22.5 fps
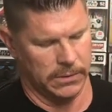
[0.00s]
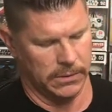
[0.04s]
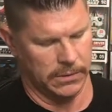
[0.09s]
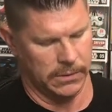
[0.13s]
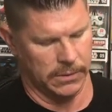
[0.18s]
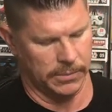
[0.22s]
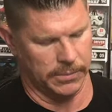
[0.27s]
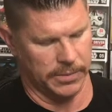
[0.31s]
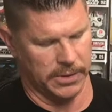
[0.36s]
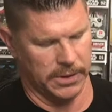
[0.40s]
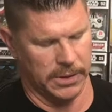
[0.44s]

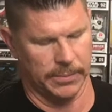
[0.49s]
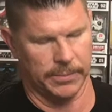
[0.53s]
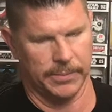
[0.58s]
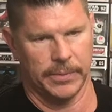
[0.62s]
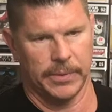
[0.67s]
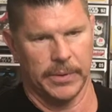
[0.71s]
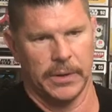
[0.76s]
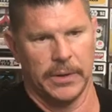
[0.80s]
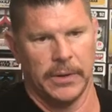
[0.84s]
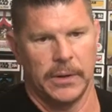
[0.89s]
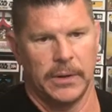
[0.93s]
Open up
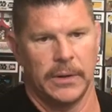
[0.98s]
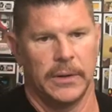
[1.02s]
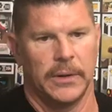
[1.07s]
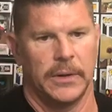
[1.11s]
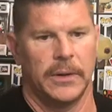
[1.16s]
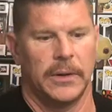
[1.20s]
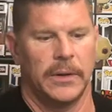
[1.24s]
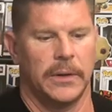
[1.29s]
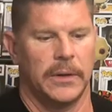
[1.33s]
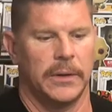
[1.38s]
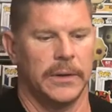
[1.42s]

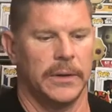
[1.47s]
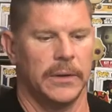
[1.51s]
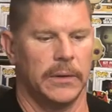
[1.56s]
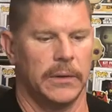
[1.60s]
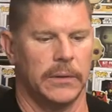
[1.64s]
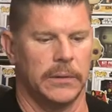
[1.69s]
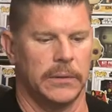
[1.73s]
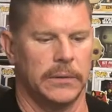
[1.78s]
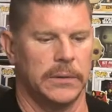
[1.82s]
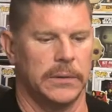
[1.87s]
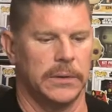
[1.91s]
the
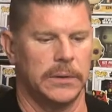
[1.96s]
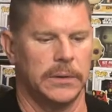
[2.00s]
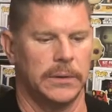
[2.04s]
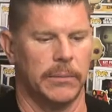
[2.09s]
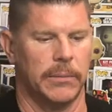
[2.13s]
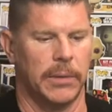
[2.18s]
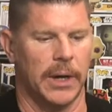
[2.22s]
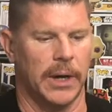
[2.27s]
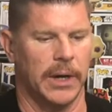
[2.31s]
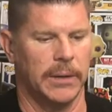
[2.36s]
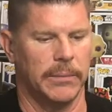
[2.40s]
old
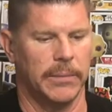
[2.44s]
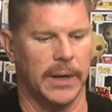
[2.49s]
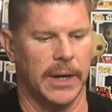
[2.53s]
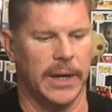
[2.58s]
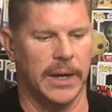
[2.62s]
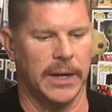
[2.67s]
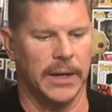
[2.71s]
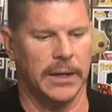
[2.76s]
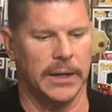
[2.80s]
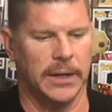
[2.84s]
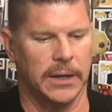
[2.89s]
body
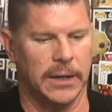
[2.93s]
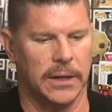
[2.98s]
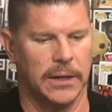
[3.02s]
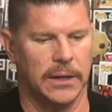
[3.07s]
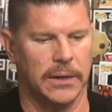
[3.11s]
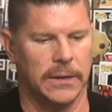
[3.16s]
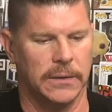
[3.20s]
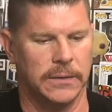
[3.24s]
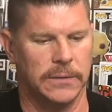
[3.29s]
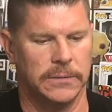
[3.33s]
bag here.